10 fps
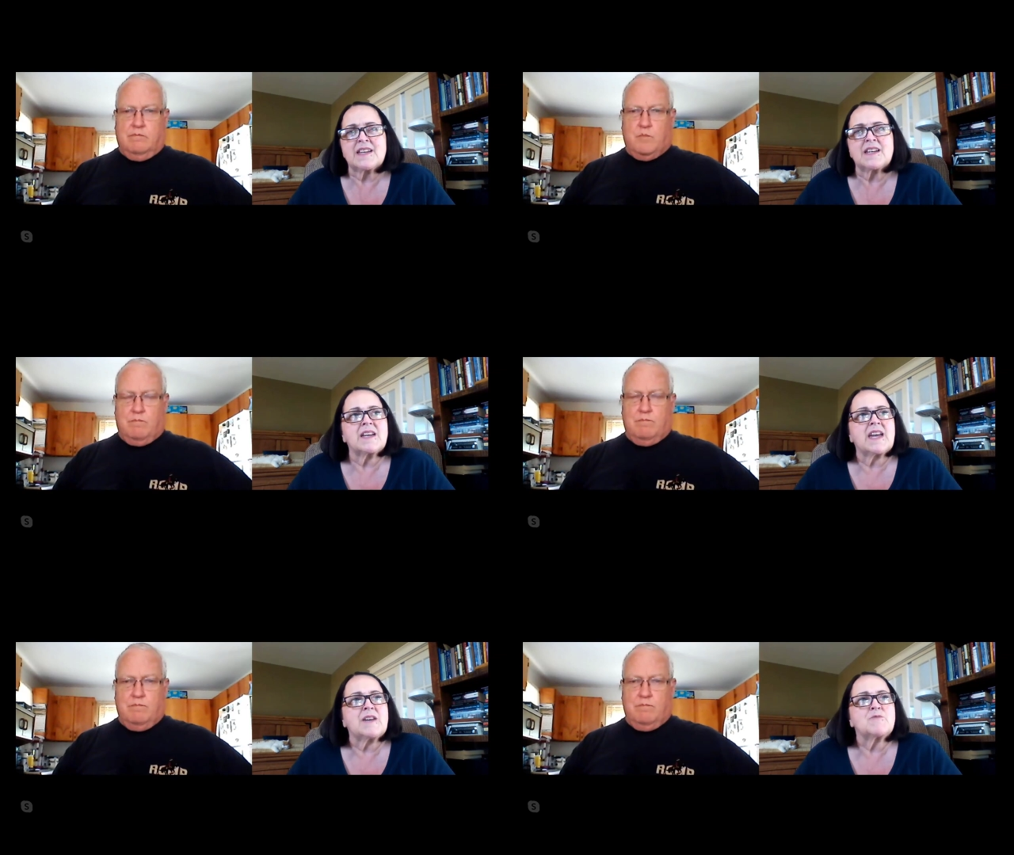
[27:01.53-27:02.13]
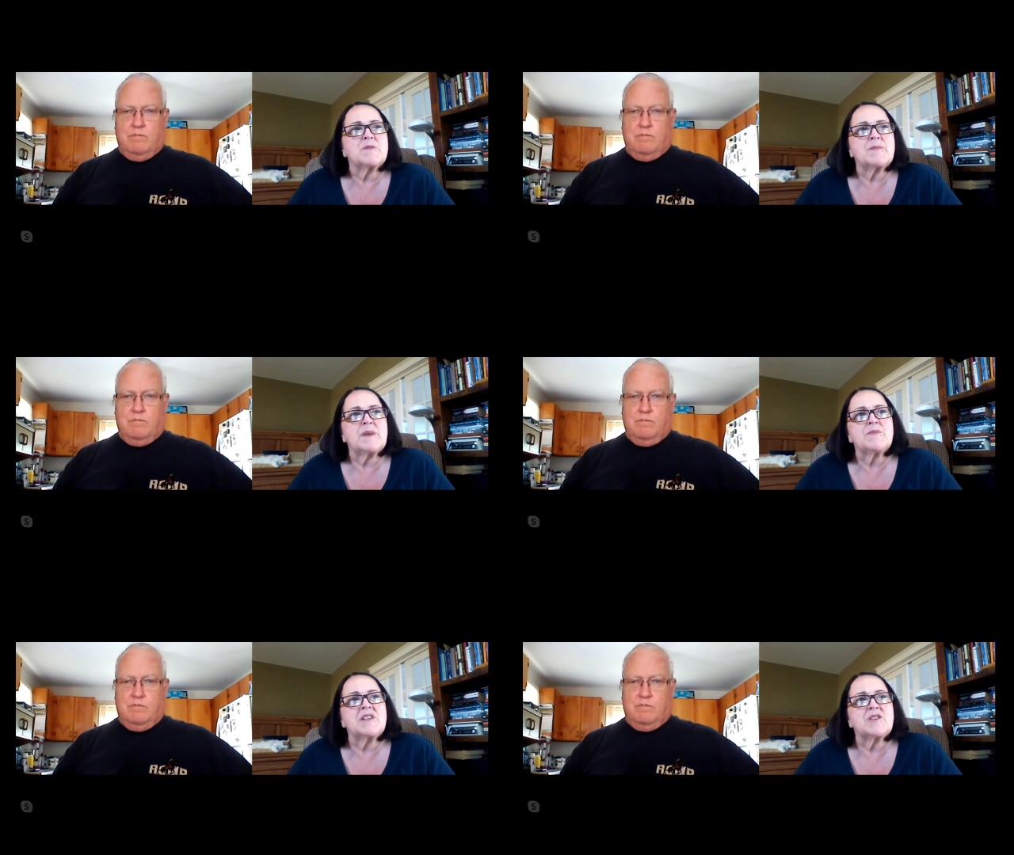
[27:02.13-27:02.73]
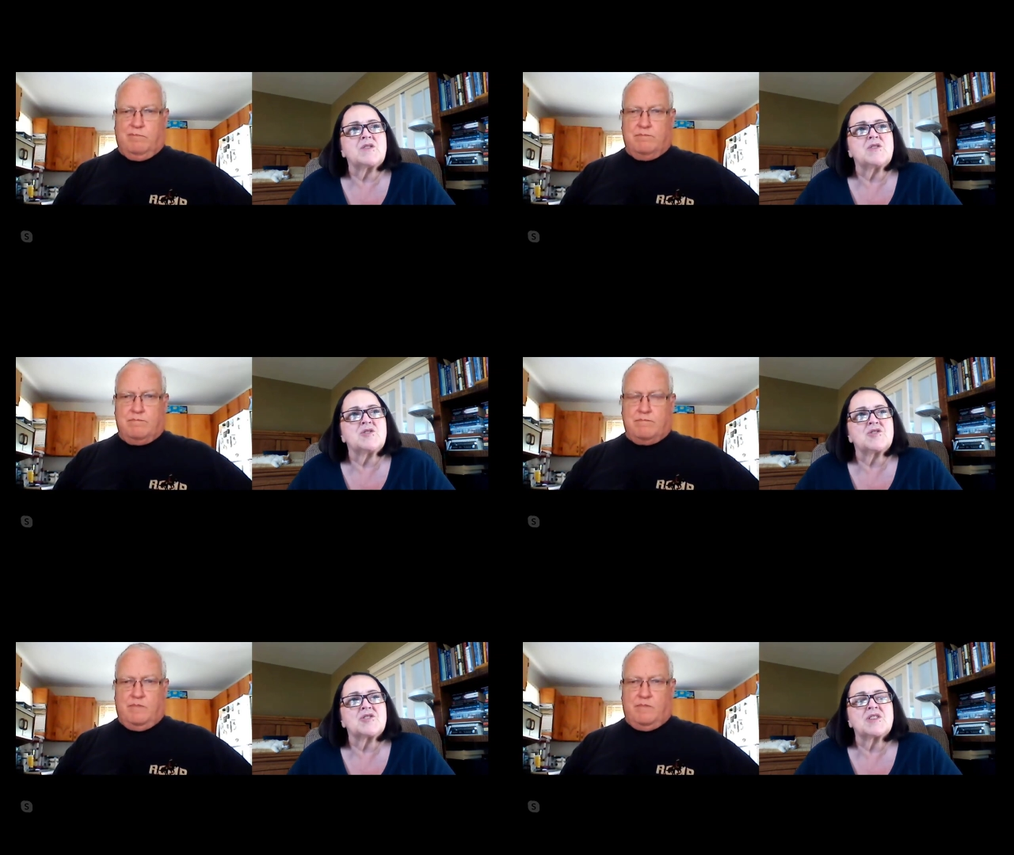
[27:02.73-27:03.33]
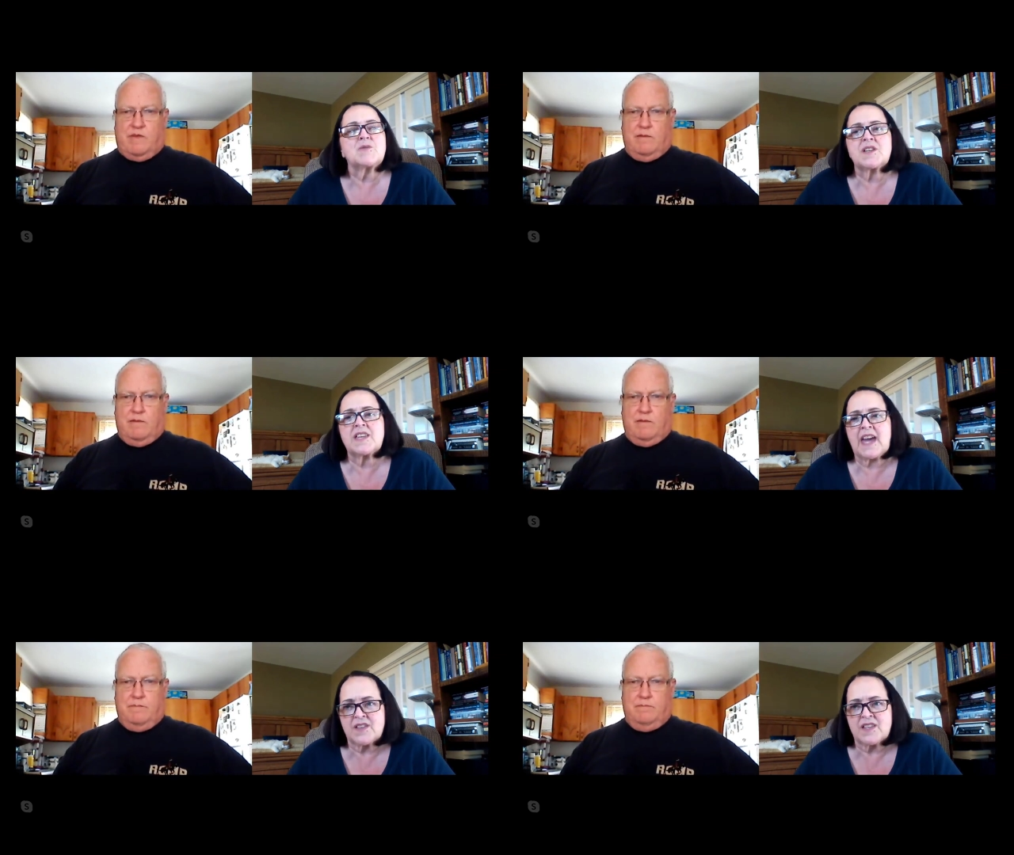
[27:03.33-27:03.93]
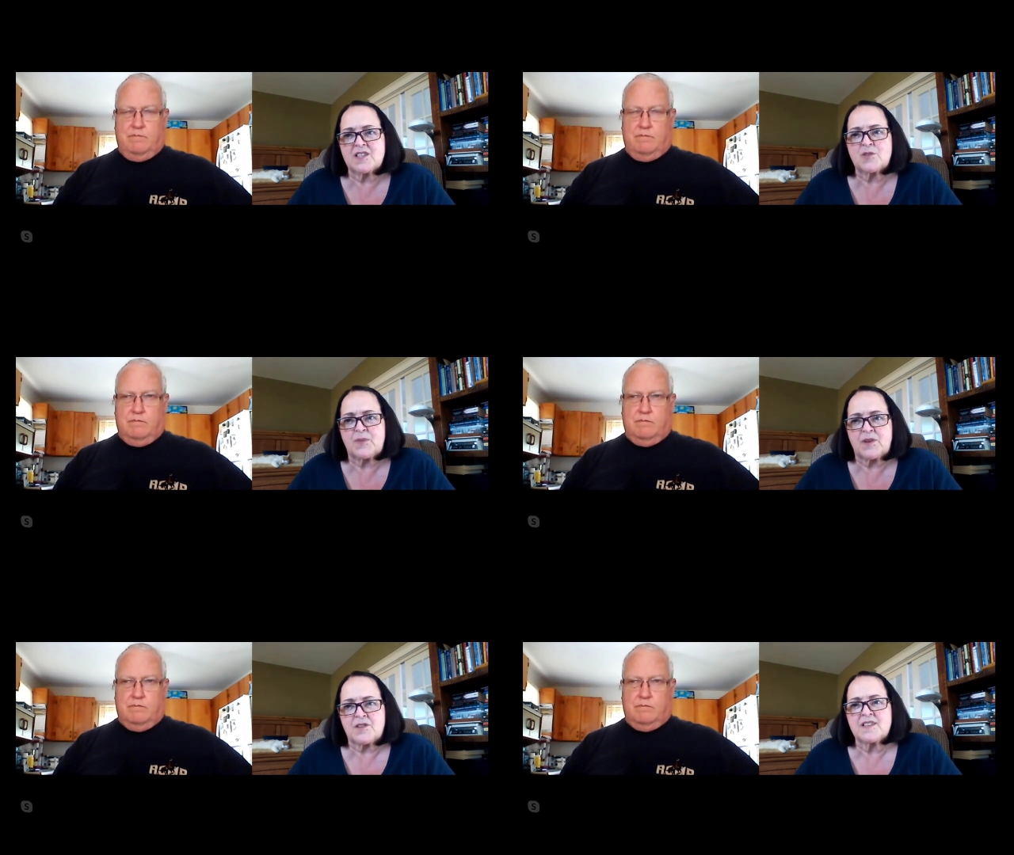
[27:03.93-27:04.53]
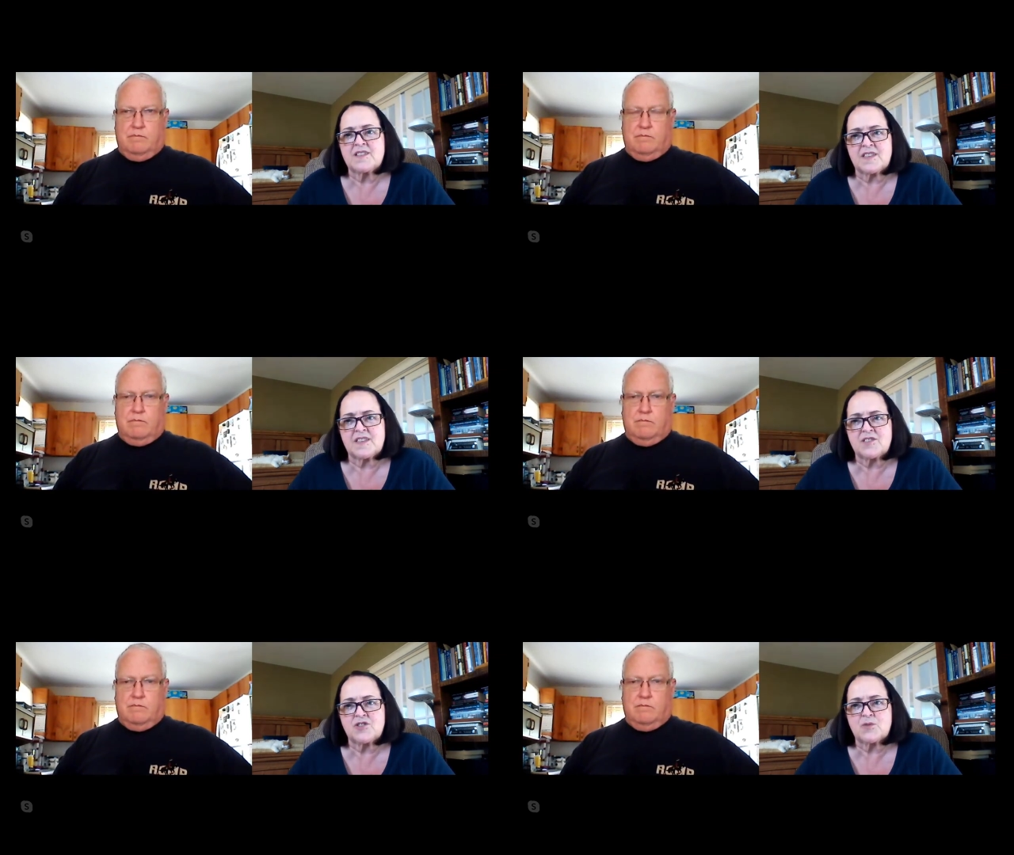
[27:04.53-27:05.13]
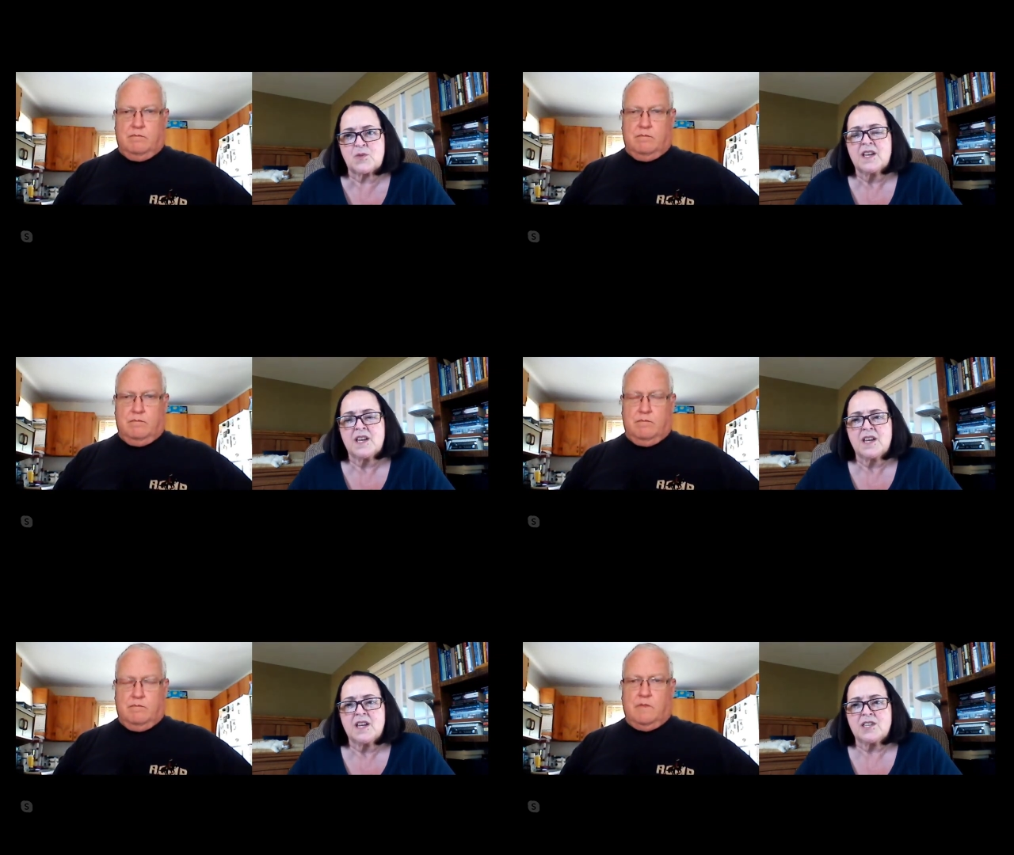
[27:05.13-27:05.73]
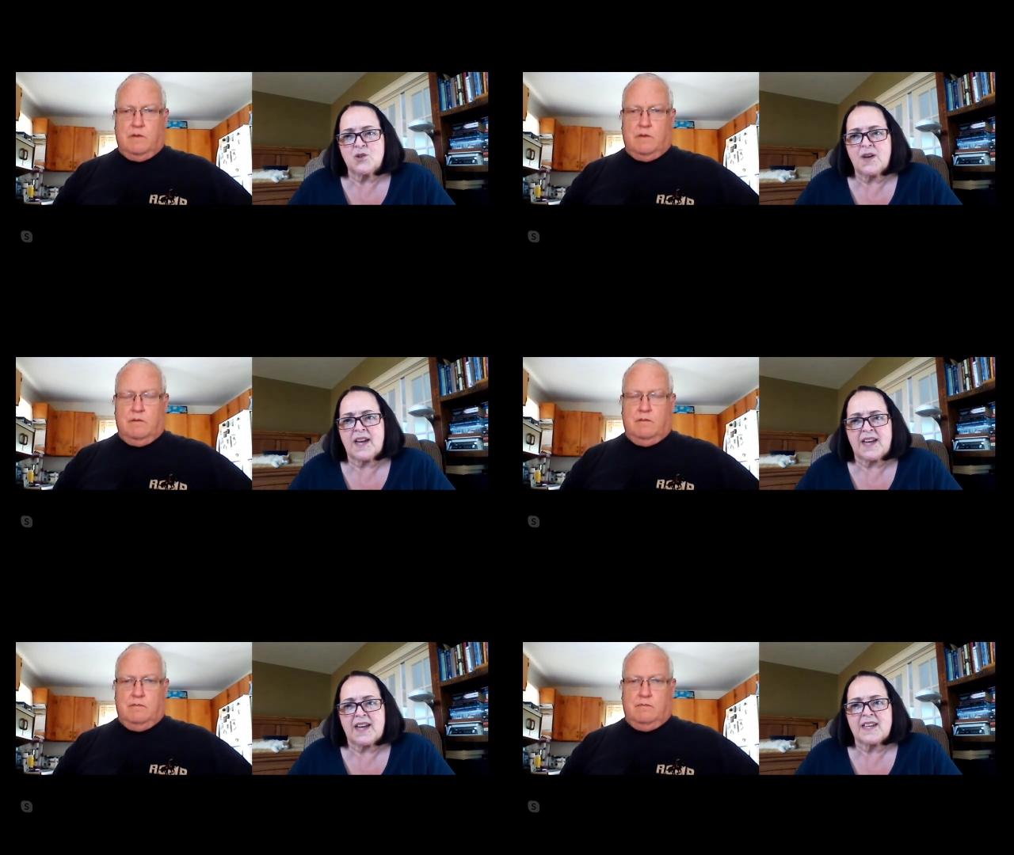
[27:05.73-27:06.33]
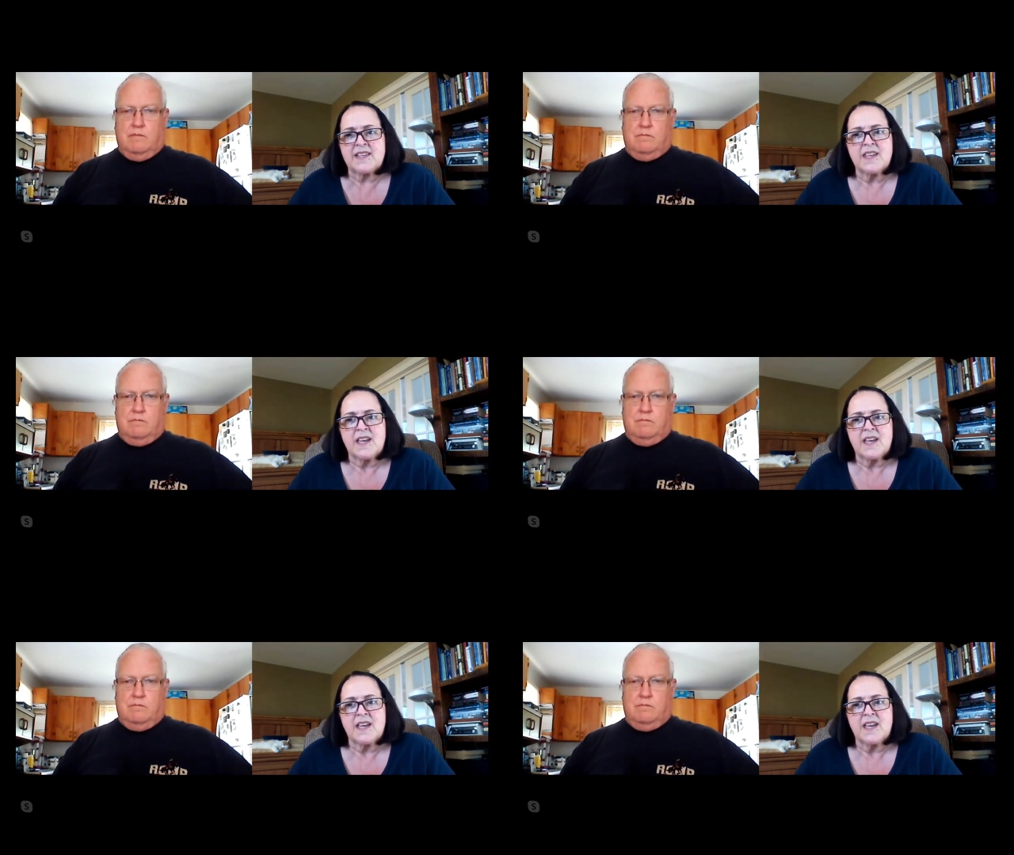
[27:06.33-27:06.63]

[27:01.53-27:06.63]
Speaker 1: uh, and remember, you know, usually when you have an experience such as what you had,